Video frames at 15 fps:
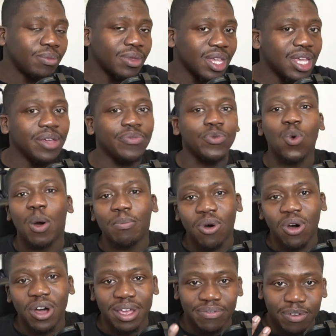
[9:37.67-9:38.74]
If you want
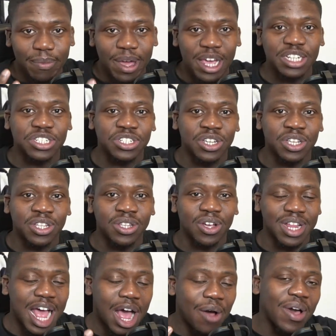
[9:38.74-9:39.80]
more information on
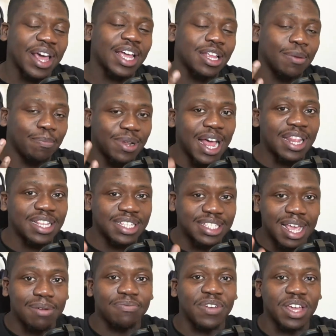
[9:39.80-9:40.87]
how I can apply the
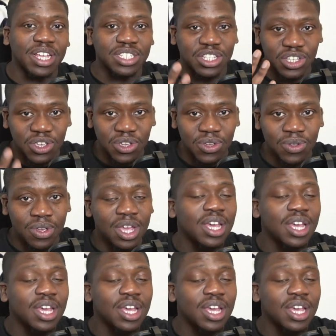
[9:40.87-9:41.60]
same thing to you,